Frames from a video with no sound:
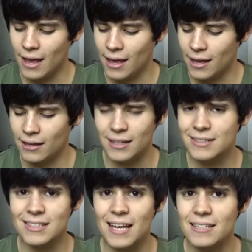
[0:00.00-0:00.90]
And it
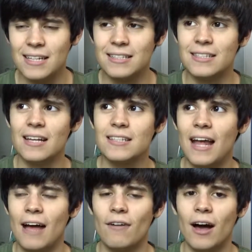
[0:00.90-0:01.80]
says it doesn't
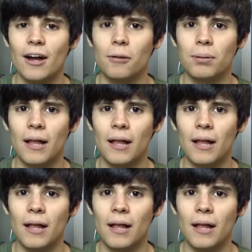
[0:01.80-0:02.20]
have IR